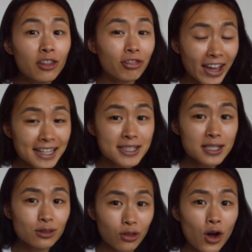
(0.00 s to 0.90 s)
That's
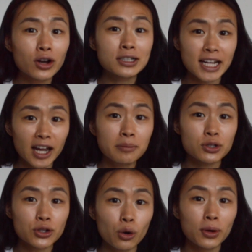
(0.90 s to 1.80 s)
a long time to
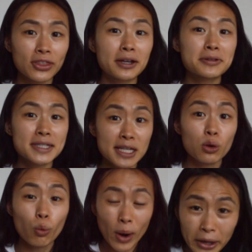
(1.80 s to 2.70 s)
go without
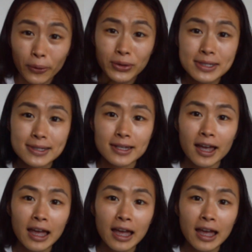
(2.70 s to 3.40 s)
seeing whales.